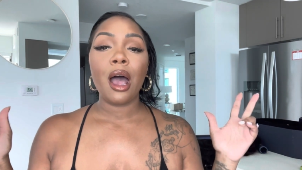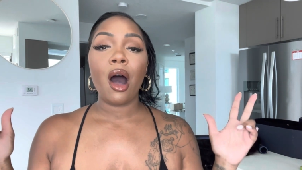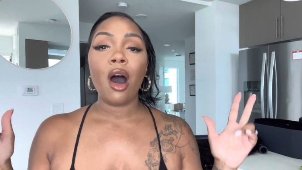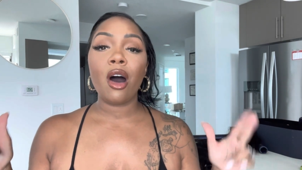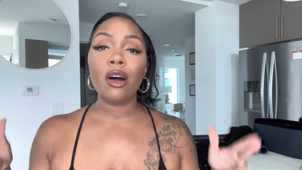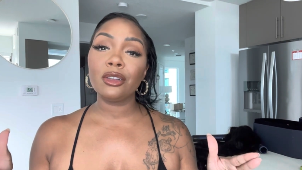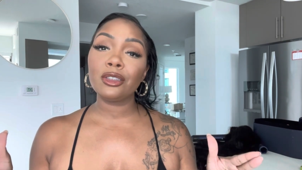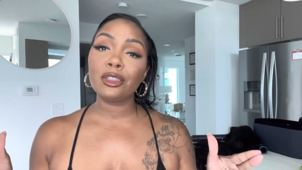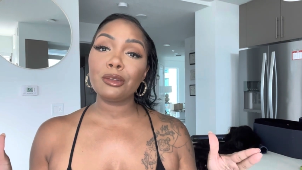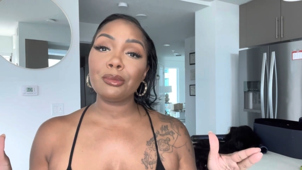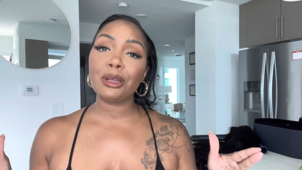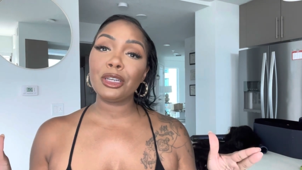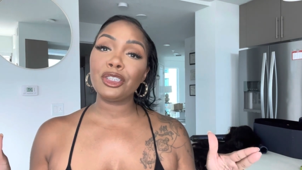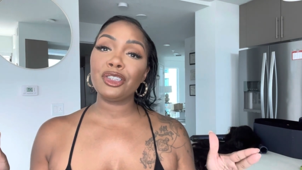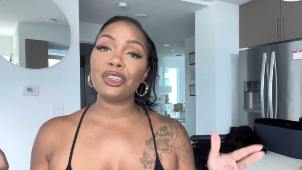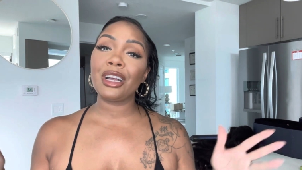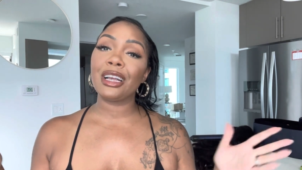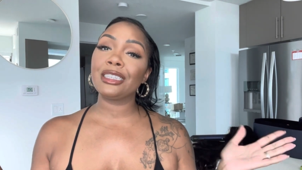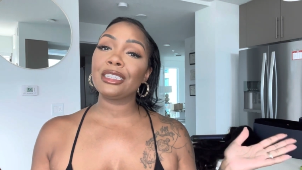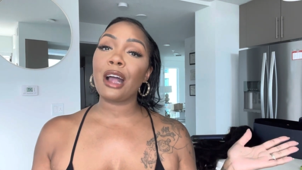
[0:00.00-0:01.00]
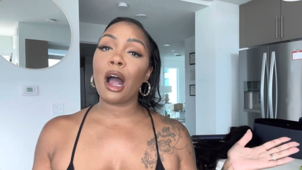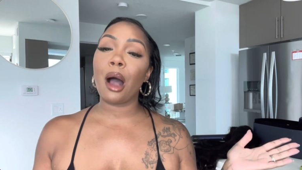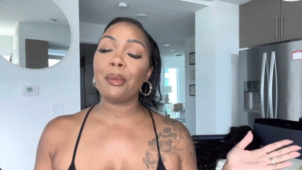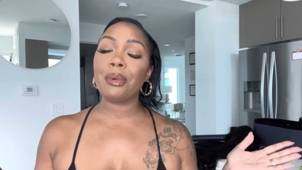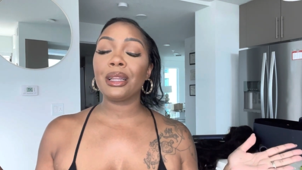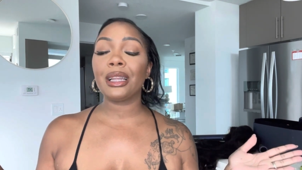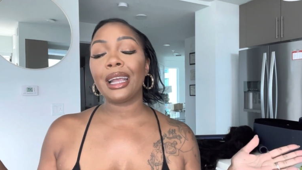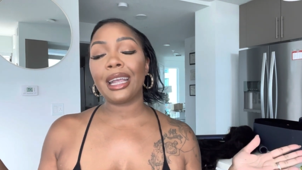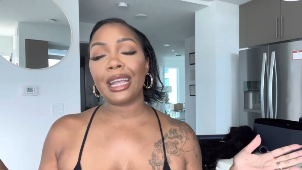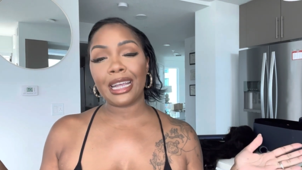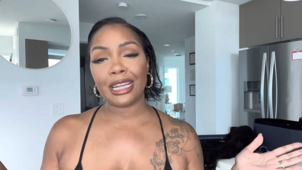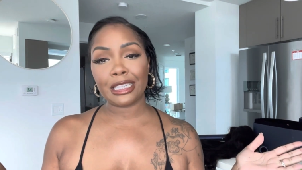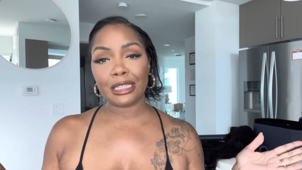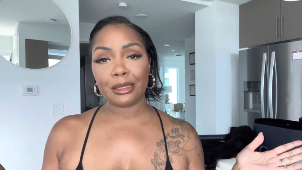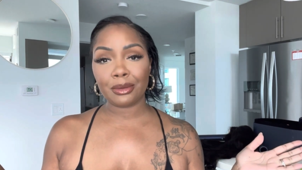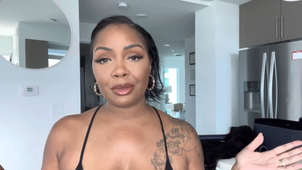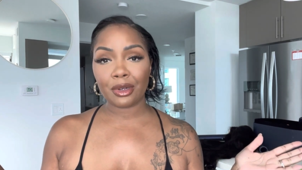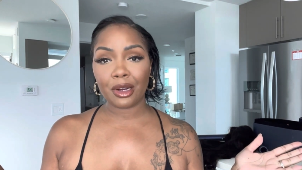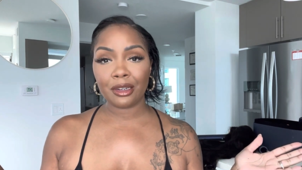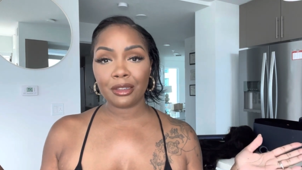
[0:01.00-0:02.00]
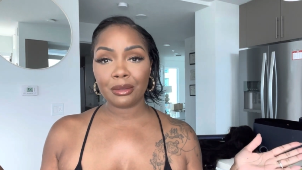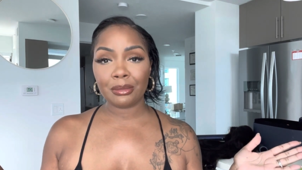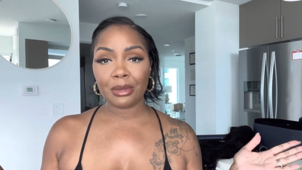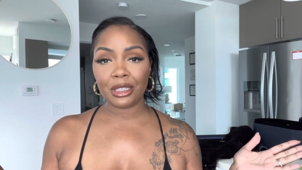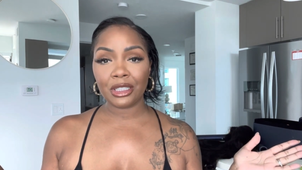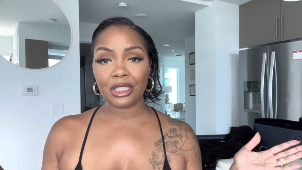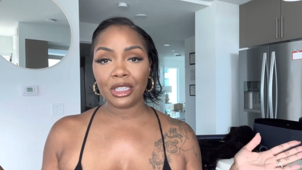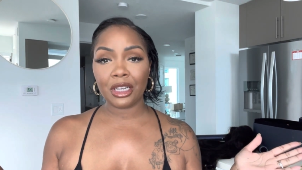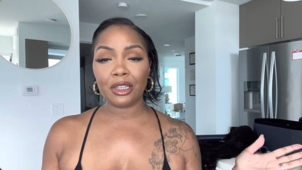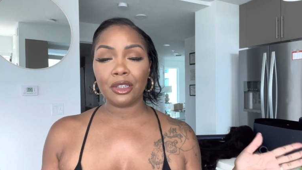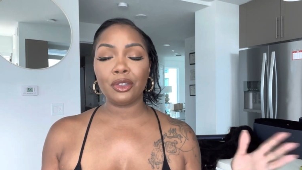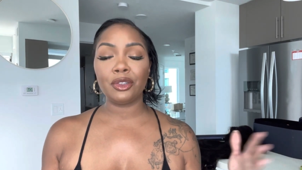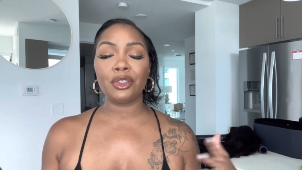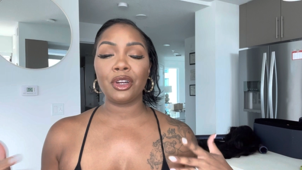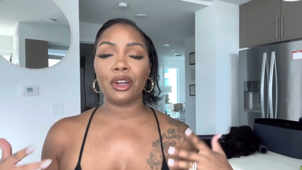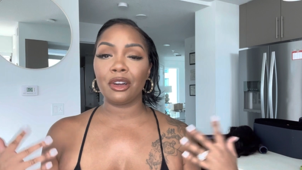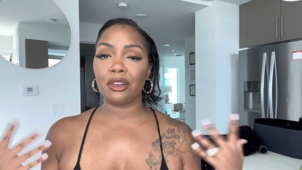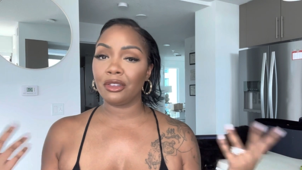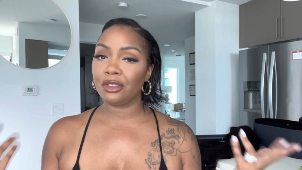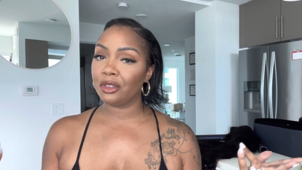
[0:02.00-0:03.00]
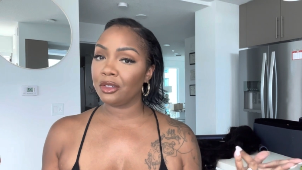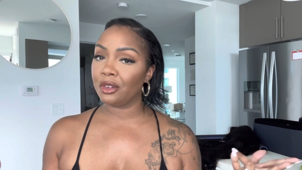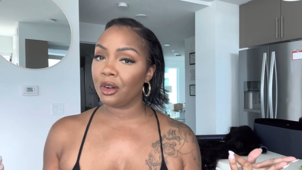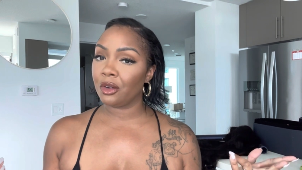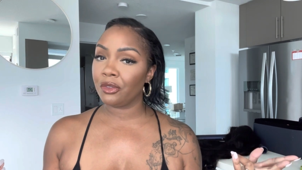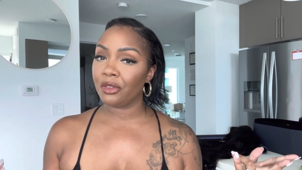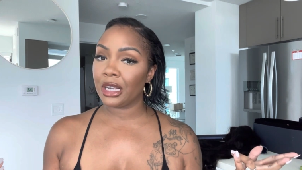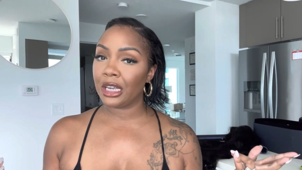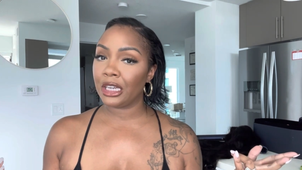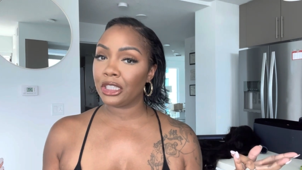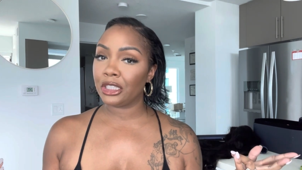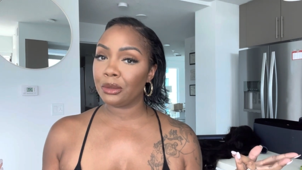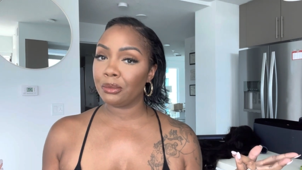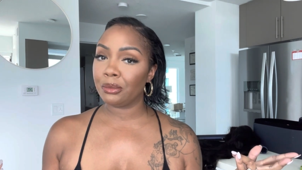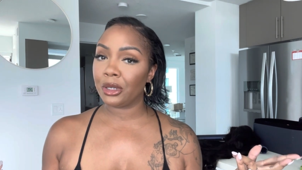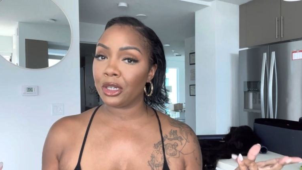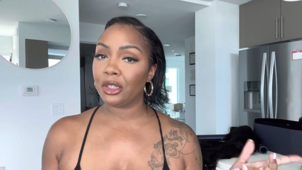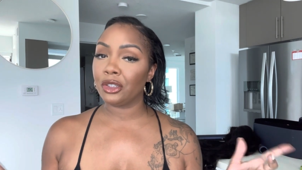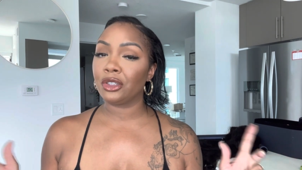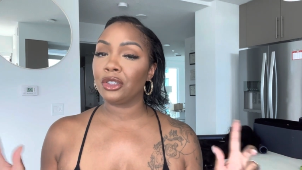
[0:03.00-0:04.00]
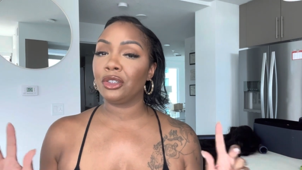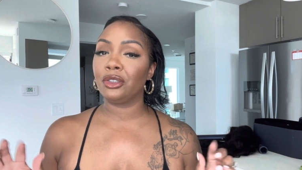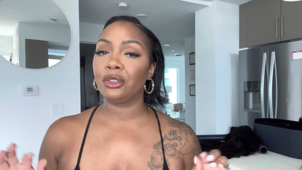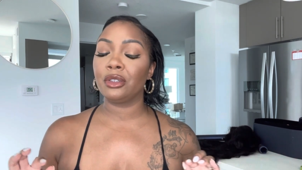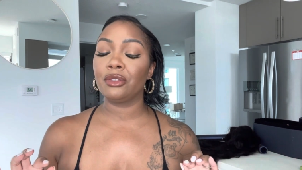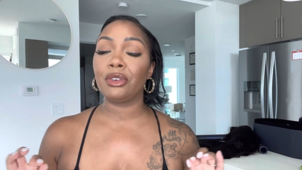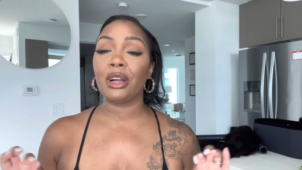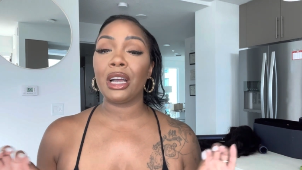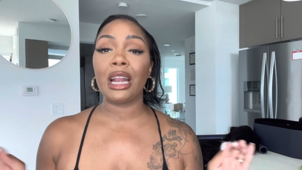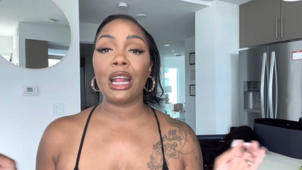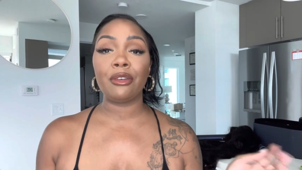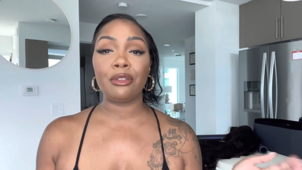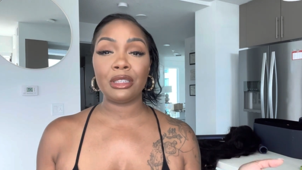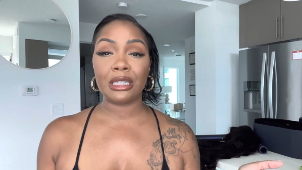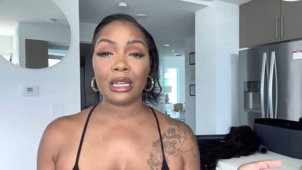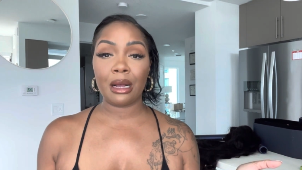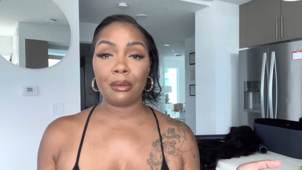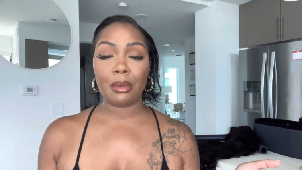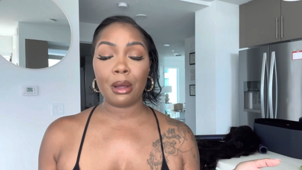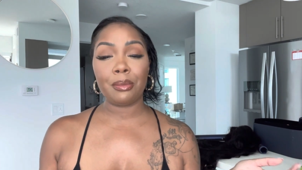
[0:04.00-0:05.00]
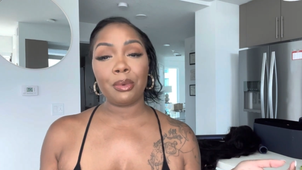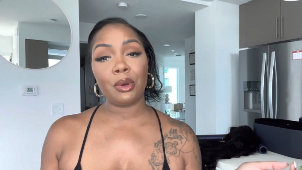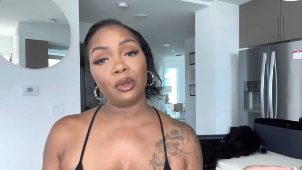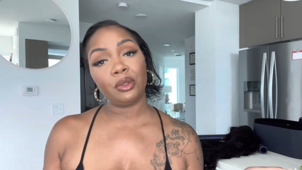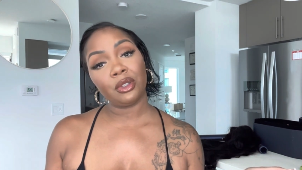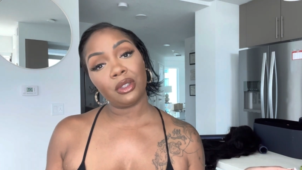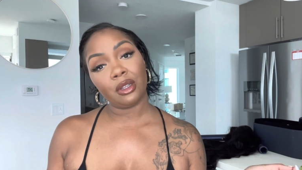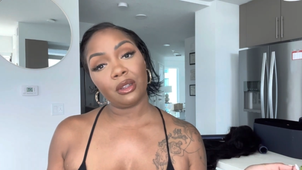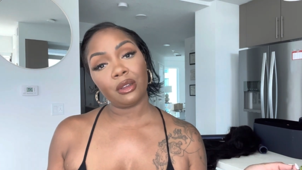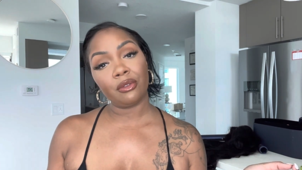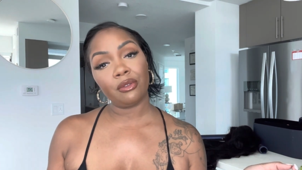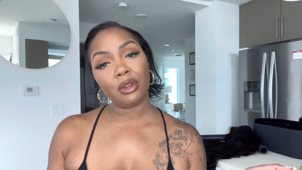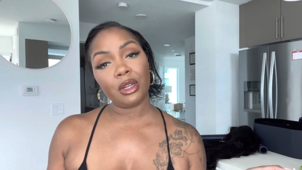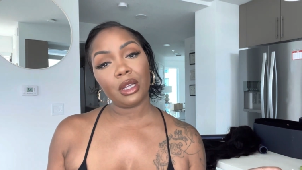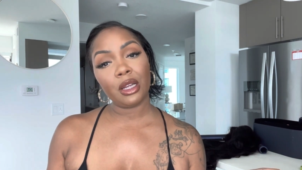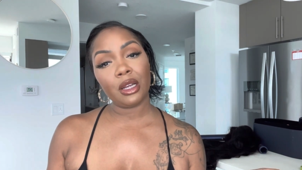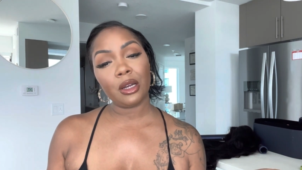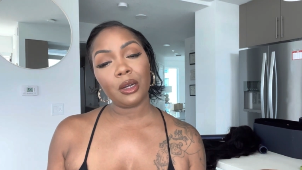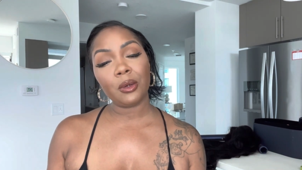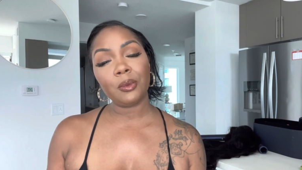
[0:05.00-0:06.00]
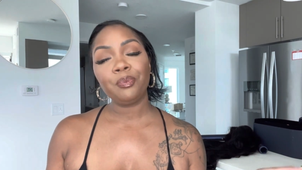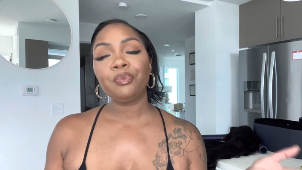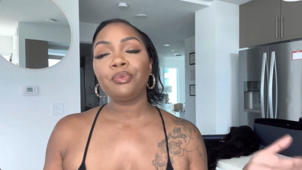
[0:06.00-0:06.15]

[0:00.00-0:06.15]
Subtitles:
Also, make sure you guys comment, like, and subscribe to my channel. Turn on the notification bell so you're notified every time I post another video,